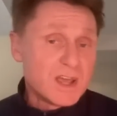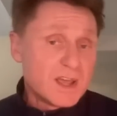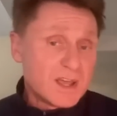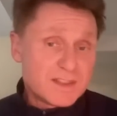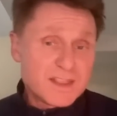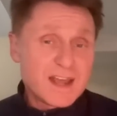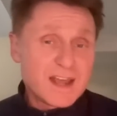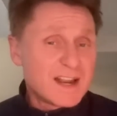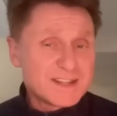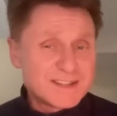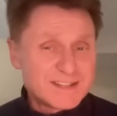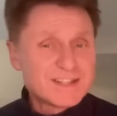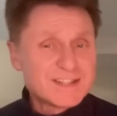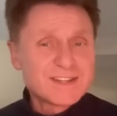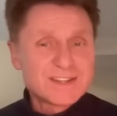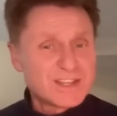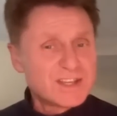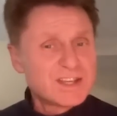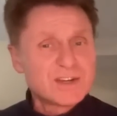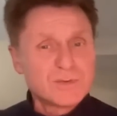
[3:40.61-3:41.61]
that i
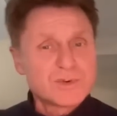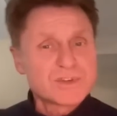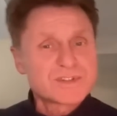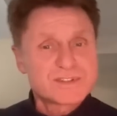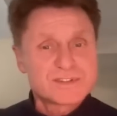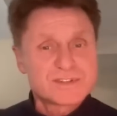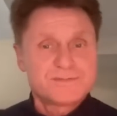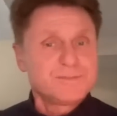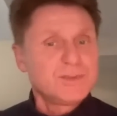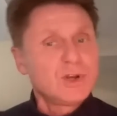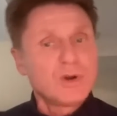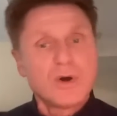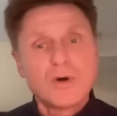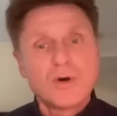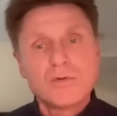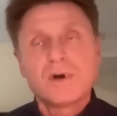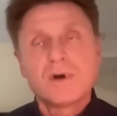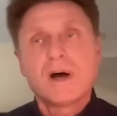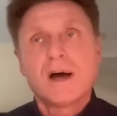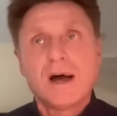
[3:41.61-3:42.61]
didn't think was you
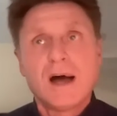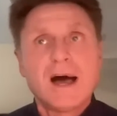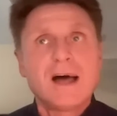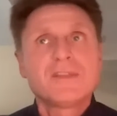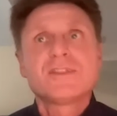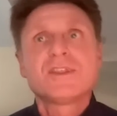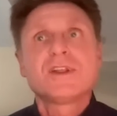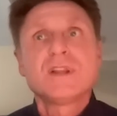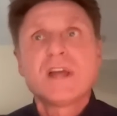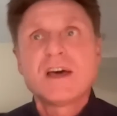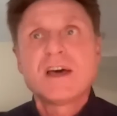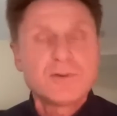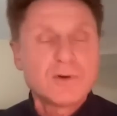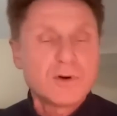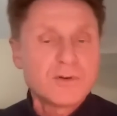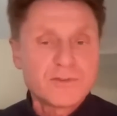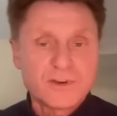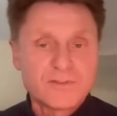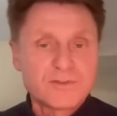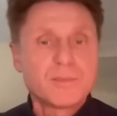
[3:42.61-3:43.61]
know on the level
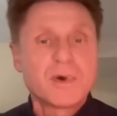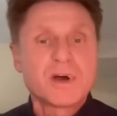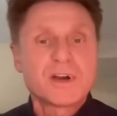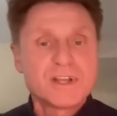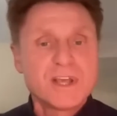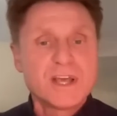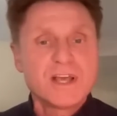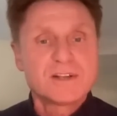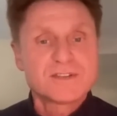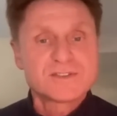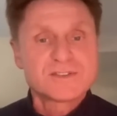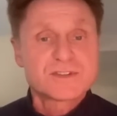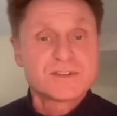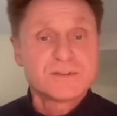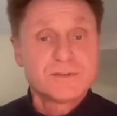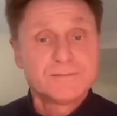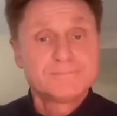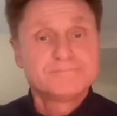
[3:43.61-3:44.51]
of everybody else